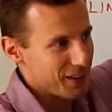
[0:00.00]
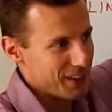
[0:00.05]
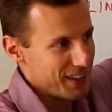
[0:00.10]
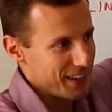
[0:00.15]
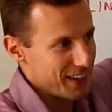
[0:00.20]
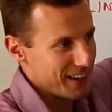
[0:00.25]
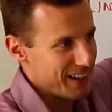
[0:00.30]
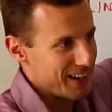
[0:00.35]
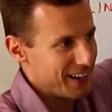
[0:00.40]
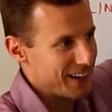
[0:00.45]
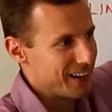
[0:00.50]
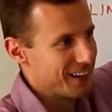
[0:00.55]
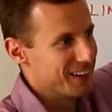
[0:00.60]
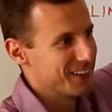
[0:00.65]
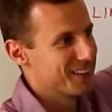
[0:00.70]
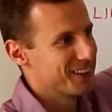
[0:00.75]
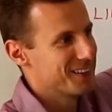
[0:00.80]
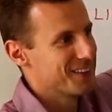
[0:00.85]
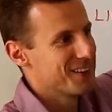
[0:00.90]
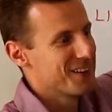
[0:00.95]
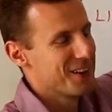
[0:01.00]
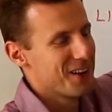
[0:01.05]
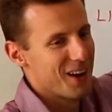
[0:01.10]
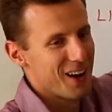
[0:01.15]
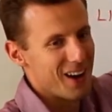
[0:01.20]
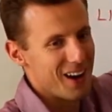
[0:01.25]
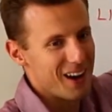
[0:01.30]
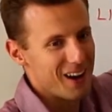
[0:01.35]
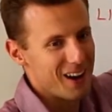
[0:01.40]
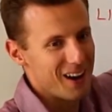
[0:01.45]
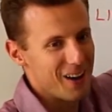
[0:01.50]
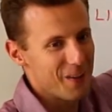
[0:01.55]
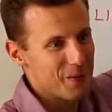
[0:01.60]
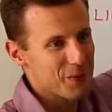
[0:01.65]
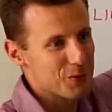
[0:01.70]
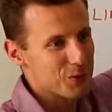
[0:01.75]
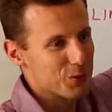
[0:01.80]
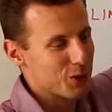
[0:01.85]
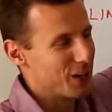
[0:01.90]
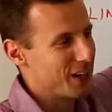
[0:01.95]
Yeah,
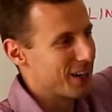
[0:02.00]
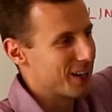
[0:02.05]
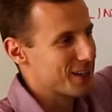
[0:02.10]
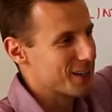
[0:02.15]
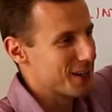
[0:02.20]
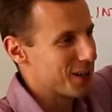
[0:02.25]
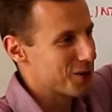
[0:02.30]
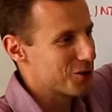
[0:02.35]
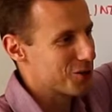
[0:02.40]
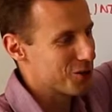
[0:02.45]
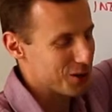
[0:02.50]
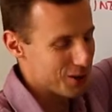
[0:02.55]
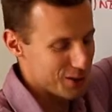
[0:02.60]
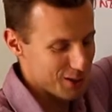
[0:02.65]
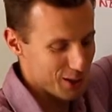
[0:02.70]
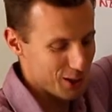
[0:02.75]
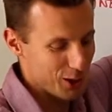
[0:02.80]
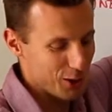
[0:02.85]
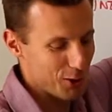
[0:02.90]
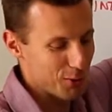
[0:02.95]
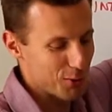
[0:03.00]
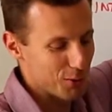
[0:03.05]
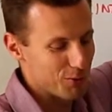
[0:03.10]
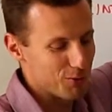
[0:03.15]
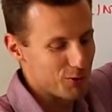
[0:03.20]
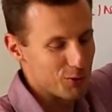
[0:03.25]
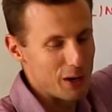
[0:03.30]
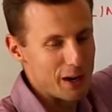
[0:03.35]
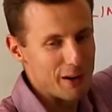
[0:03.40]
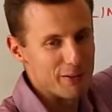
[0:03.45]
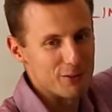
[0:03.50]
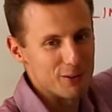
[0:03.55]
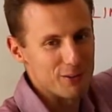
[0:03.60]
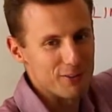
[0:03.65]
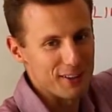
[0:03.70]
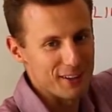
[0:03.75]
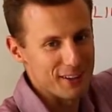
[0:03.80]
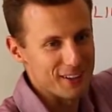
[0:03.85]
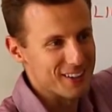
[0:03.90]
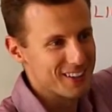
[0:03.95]
under relaxation is cure for
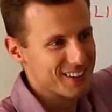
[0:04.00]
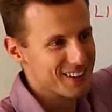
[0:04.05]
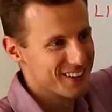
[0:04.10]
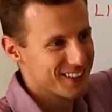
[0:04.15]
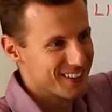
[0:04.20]
everything,